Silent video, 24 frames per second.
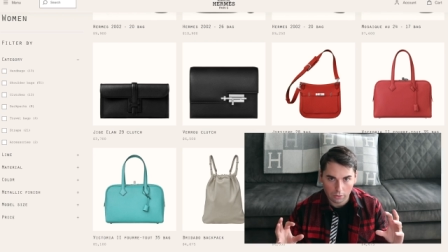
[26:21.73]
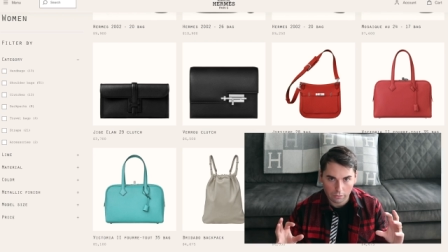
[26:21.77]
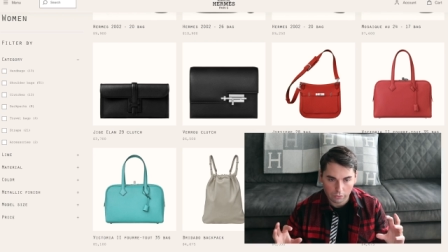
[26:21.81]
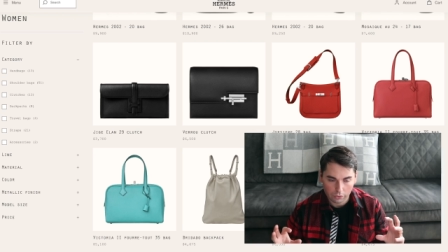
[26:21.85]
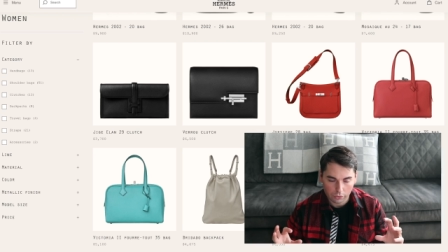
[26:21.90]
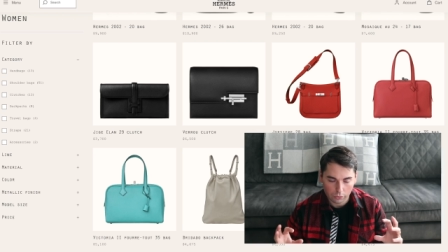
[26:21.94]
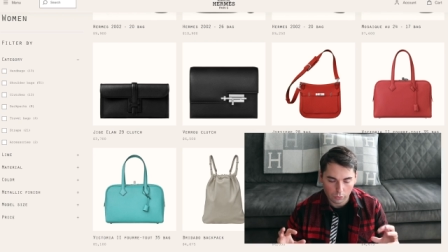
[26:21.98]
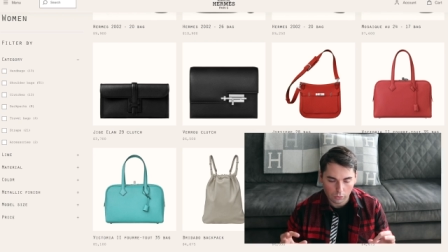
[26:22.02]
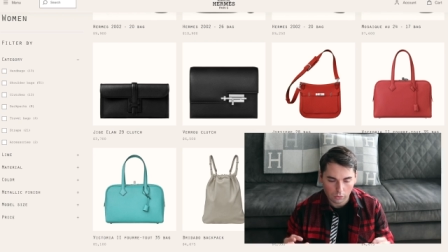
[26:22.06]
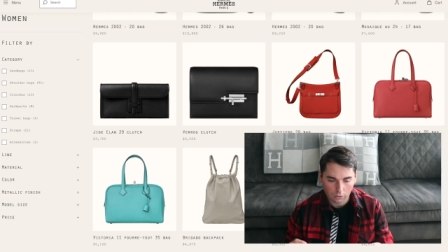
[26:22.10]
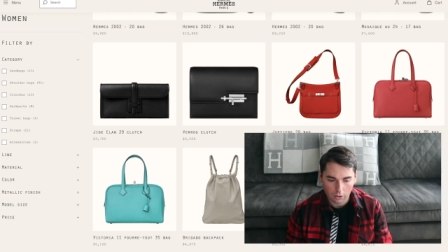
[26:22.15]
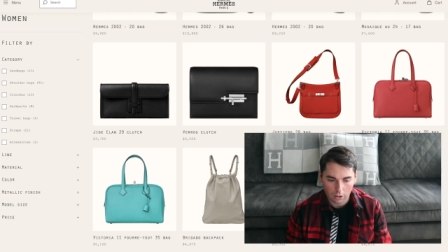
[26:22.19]

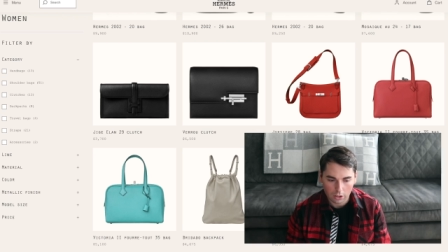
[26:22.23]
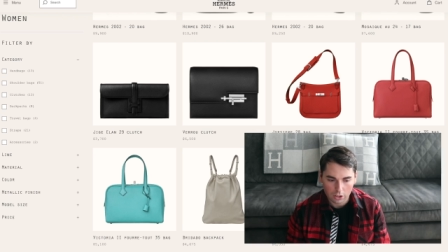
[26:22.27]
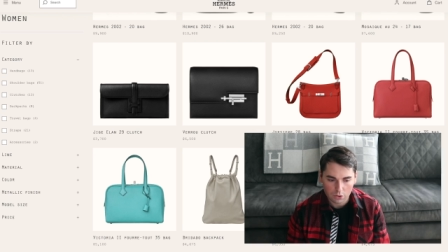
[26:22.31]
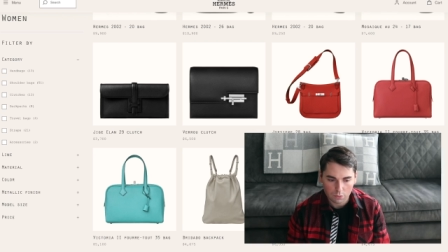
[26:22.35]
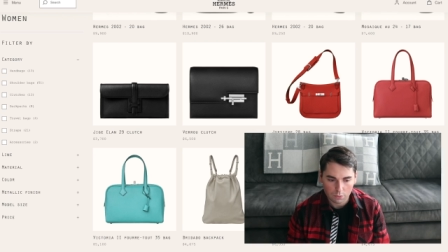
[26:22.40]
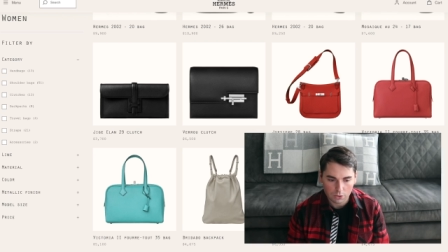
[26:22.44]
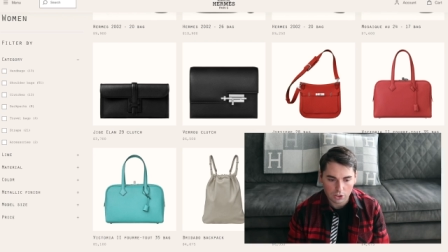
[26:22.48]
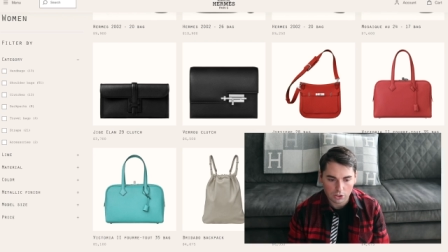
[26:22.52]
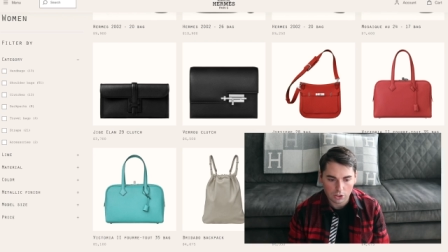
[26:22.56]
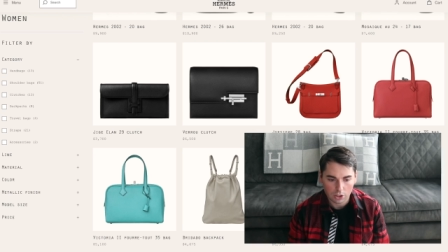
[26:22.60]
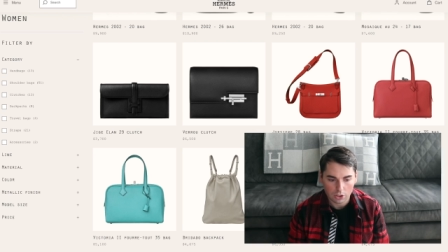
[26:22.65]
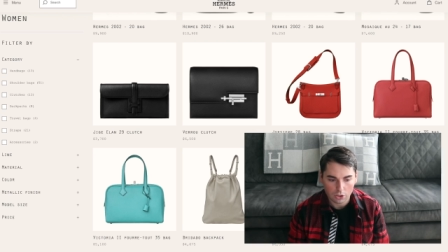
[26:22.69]
Verrou clutch,
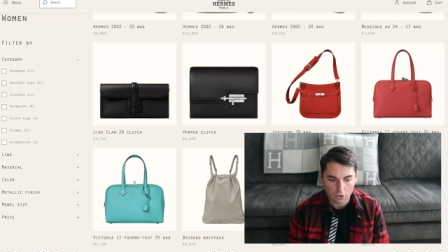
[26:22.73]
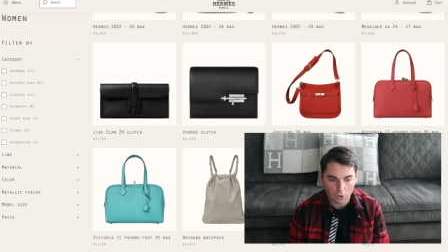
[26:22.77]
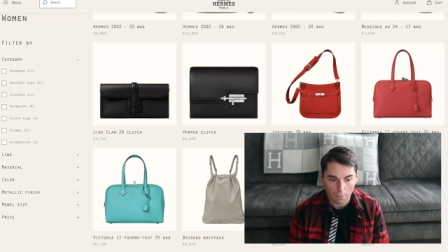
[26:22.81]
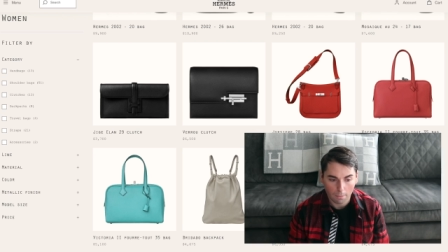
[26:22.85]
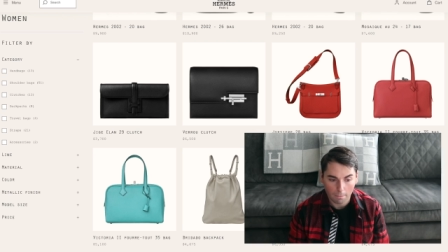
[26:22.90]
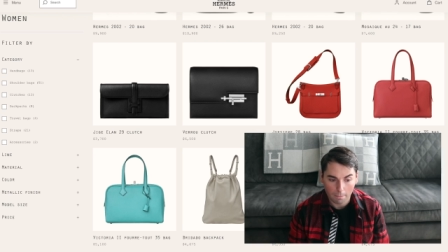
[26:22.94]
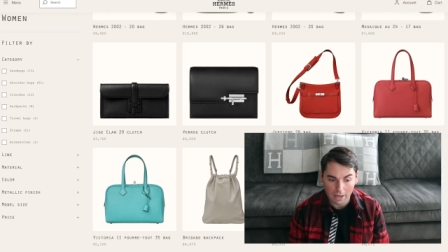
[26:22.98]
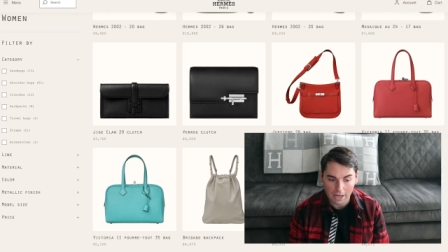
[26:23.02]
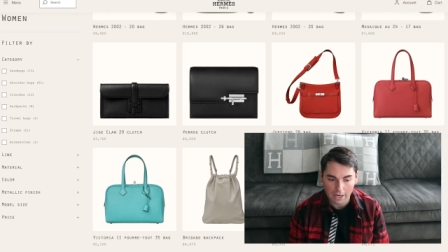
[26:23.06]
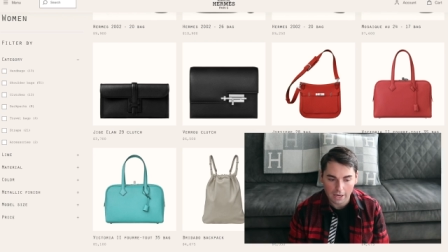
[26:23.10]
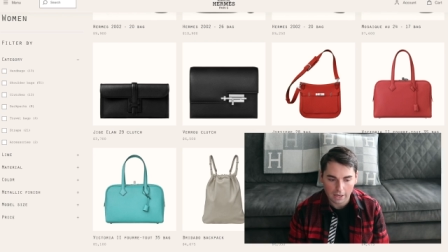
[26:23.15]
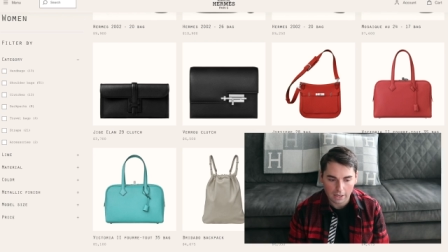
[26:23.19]
which they
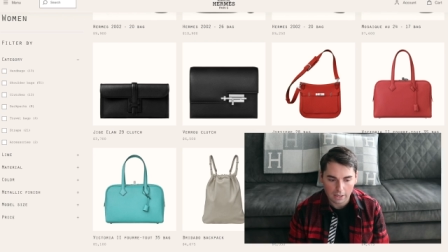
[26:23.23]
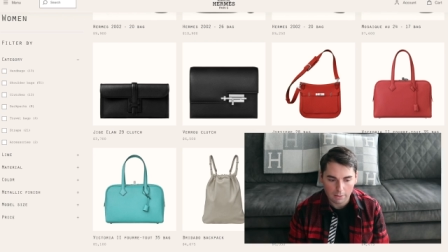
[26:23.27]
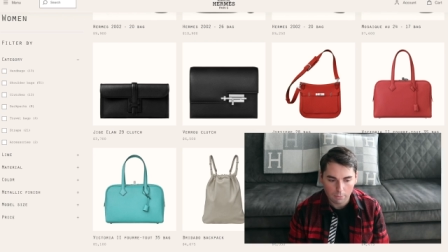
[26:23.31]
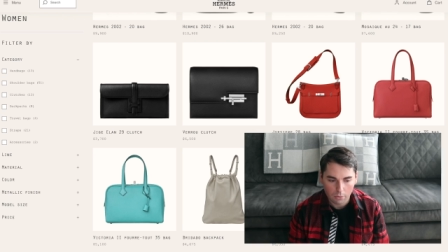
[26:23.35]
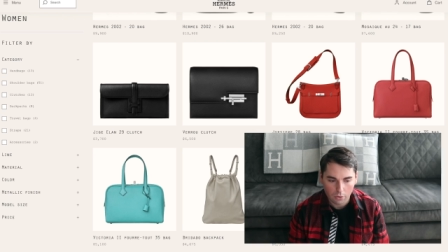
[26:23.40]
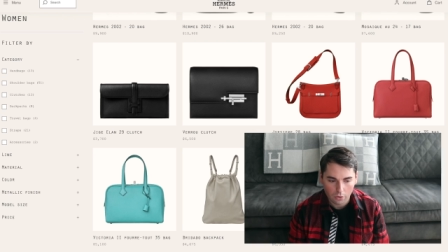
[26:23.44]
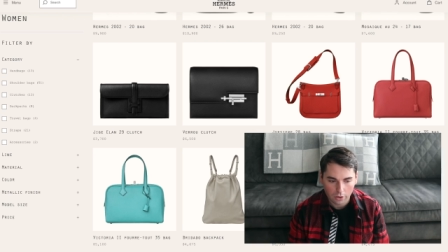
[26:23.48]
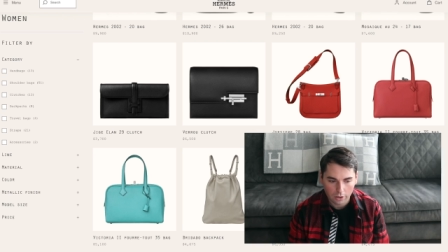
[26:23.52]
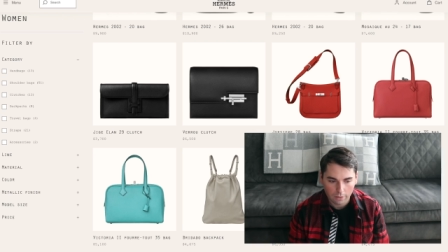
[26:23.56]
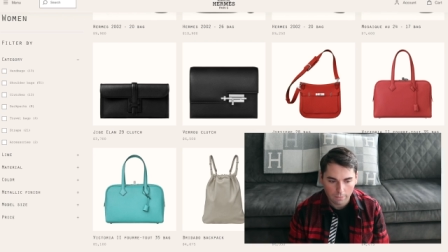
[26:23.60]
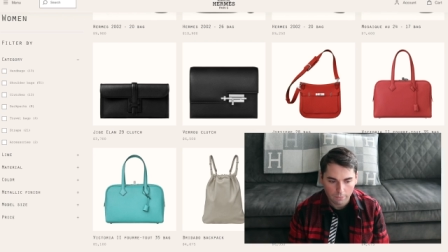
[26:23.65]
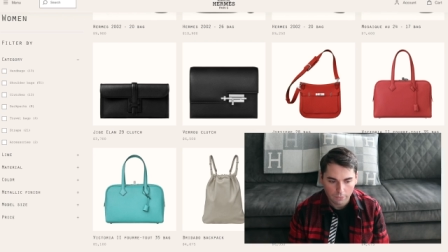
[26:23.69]
don't make
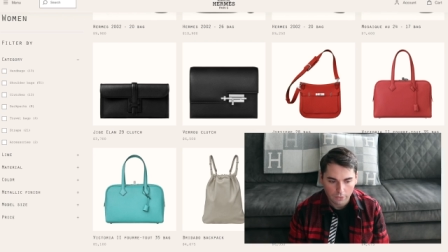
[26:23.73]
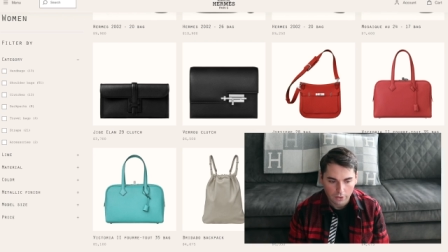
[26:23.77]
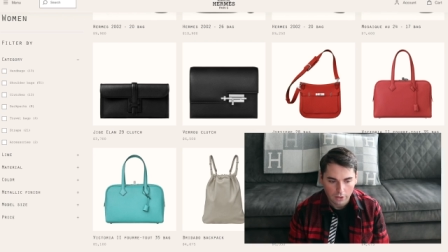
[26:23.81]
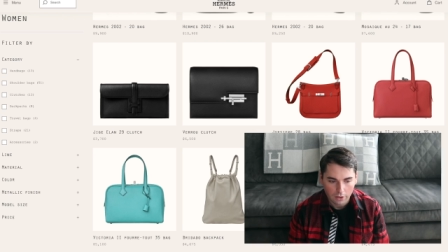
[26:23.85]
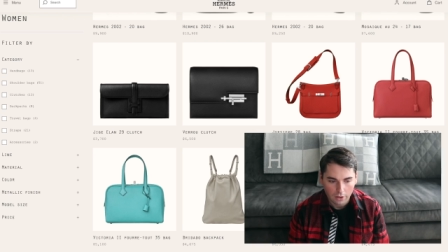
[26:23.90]
anymore.